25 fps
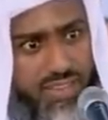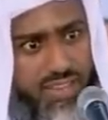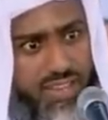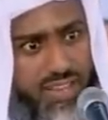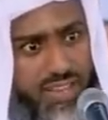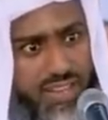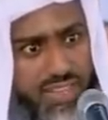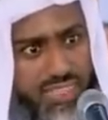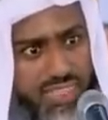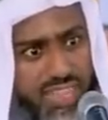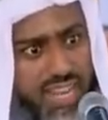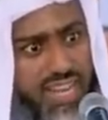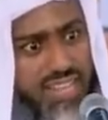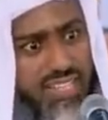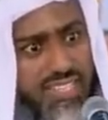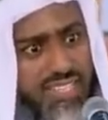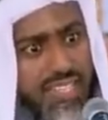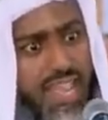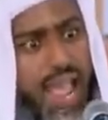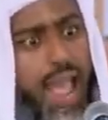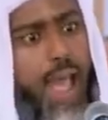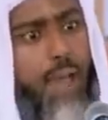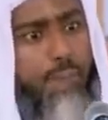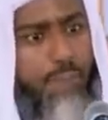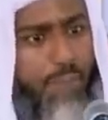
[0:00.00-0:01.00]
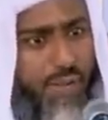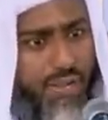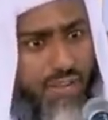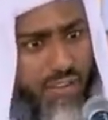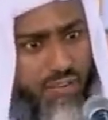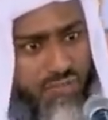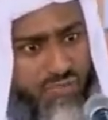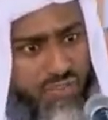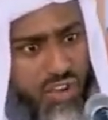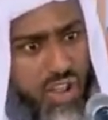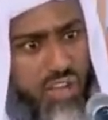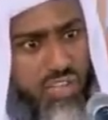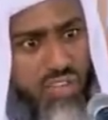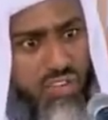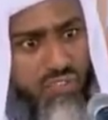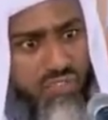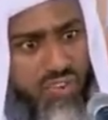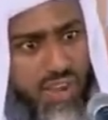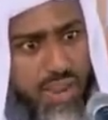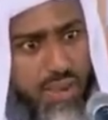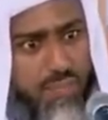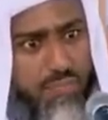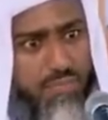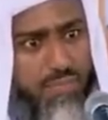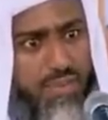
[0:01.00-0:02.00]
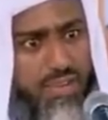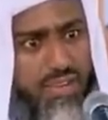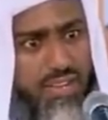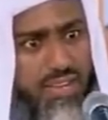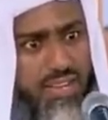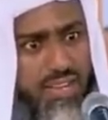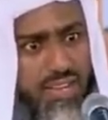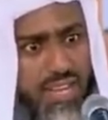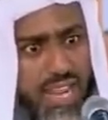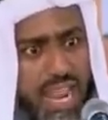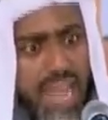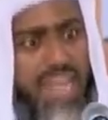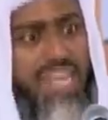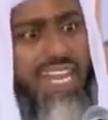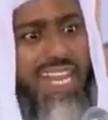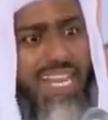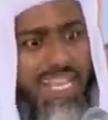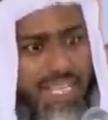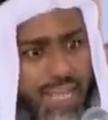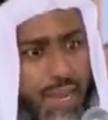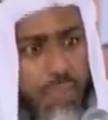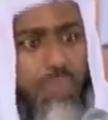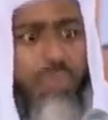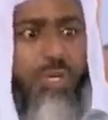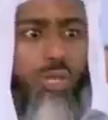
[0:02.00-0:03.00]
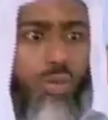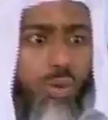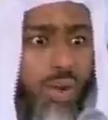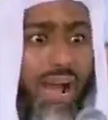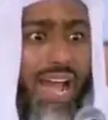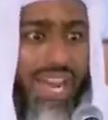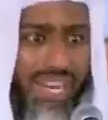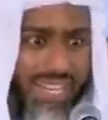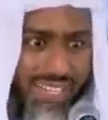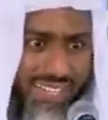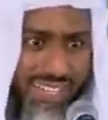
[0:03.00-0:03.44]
Things happened in front of him and he kept quiet.